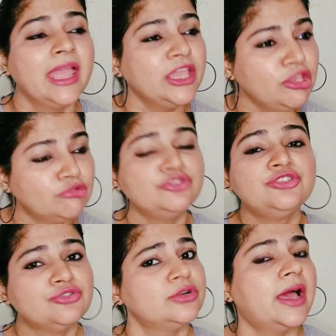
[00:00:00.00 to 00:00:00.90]
You
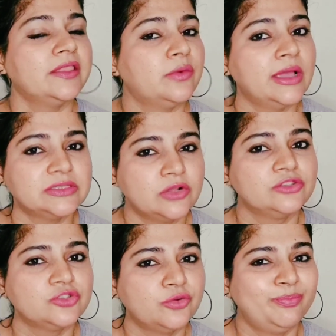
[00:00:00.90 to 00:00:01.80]
should otherwise
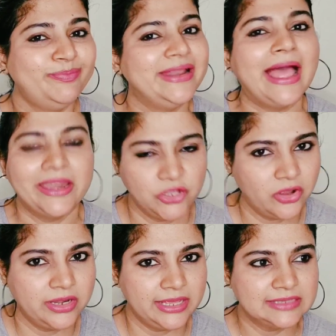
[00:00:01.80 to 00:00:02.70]
also plan your
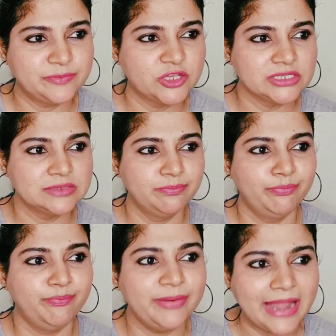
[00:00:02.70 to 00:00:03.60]
days, because
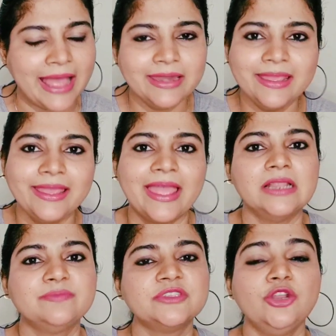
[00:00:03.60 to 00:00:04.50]
planning
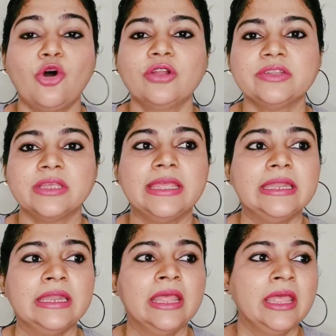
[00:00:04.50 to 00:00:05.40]
helps a lot
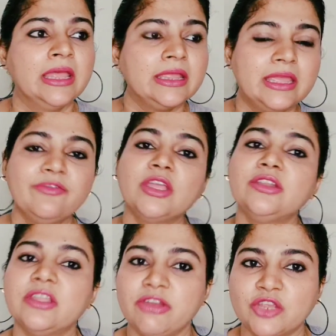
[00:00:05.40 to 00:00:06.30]
in giving a
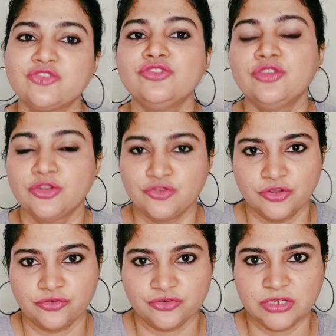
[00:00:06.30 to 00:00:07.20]
direction to
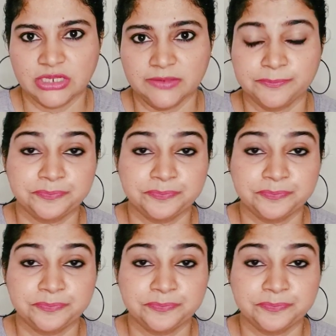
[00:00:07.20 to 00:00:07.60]
your routine.